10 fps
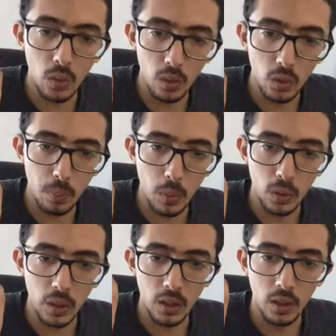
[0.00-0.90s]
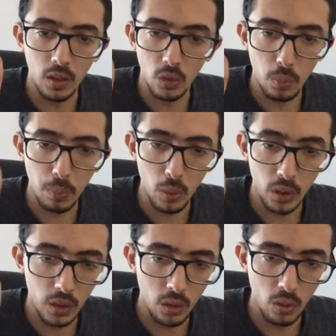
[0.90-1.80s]
you want to
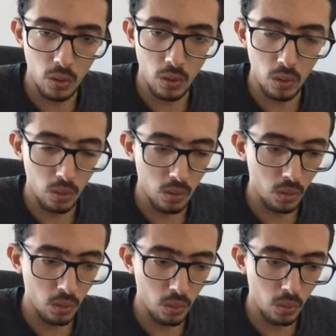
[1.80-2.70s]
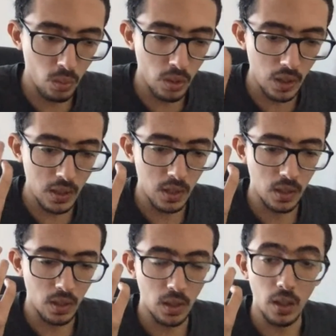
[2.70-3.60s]
protect your
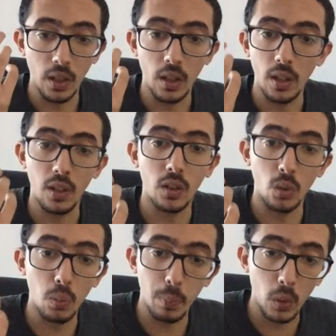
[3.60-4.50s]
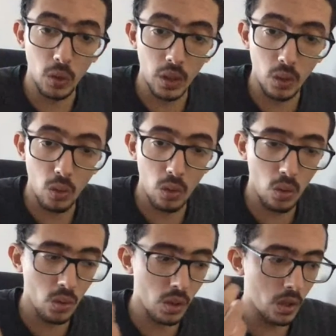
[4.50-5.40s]
users, and to
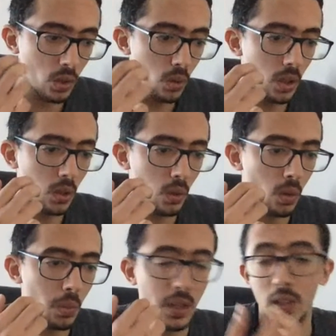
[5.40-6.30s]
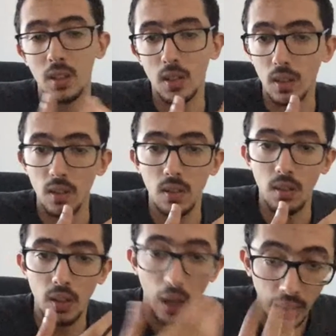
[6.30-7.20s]
protect your users you need always
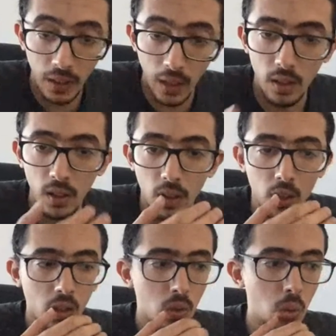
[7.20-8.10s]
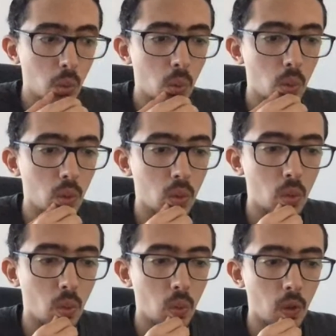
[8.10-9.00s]
again to